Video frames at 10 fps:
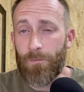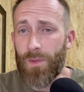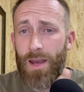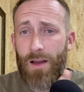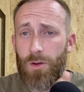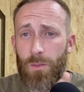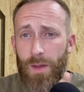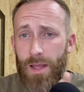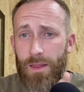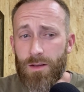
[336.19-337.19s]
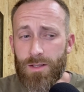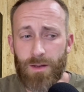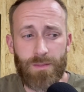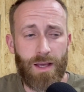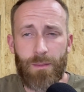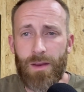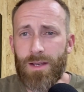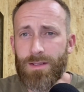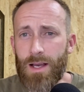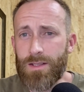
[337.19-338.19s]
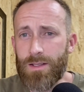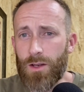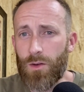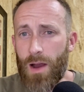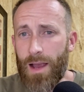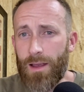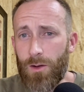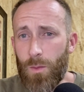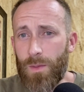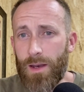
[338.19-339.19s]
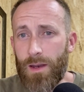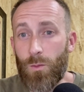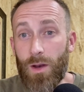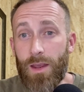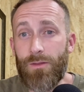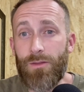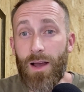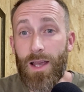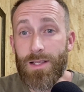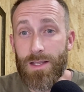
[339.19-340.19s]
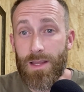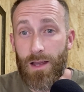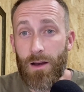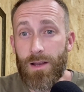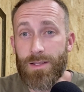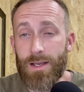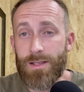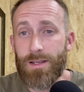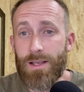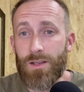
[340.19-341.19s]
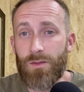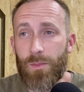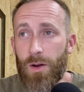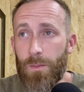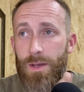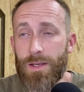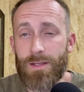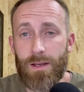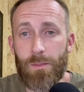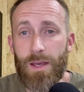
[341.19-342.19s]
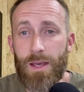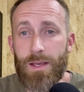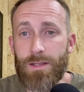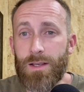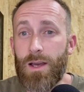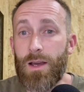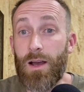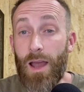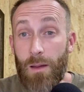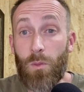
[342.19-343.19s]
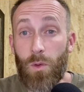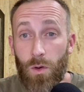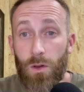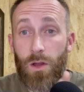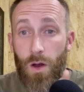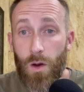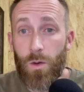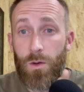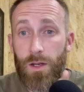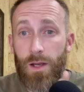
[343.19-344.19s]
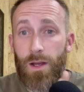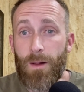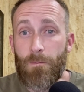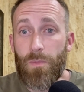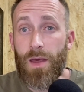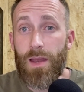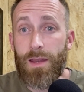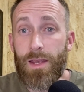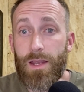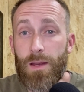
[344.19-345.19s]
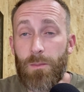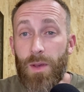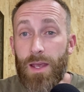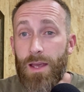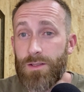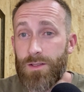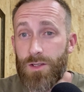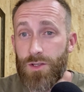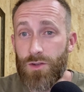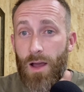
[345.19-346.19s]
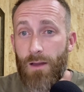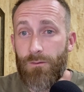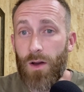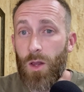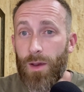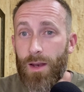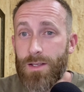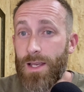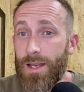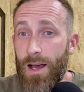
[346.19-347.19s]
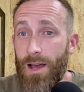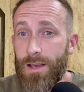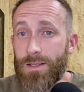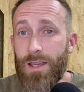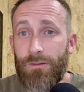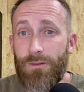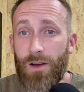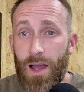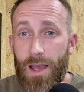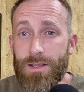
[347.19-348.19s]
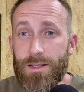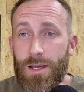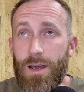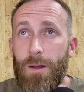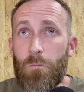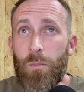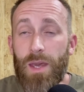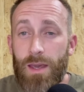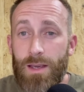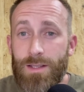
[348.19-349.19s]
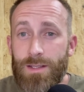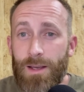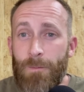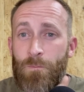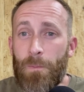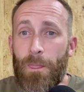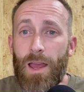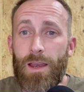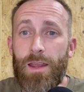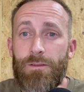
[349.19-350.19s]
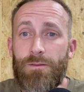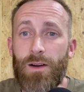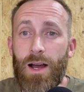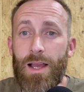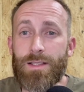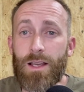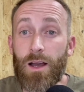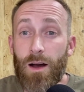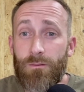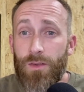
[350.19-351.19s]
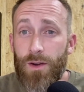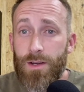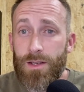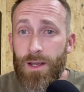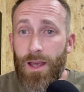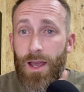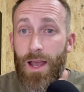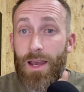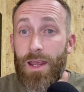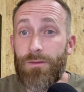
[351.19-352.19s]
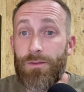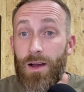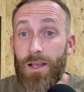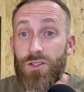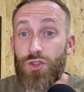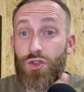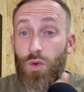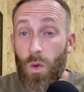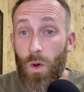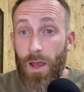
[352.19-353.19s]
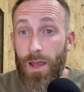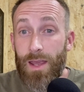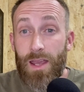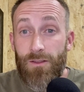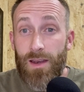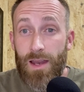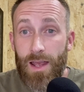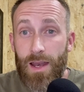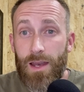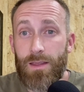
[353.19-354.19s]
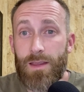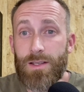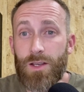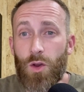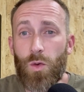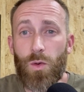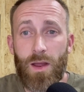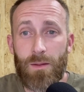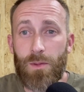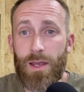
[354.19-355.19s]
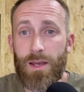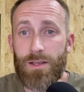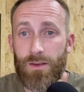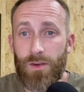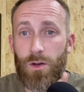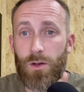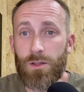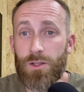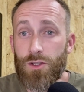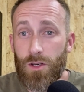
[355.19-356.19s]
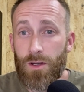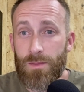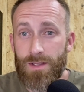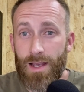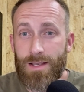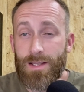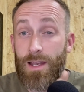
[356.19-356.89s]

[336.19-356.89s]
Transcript: And after being there some time, he decides to crack it open. And what he finds in there is a sense of purpose and peace, a moral code that he begins to strive following. And as he does, he finds peace and he finds comfort and he finds joy even in this incredibly difficult circumstance.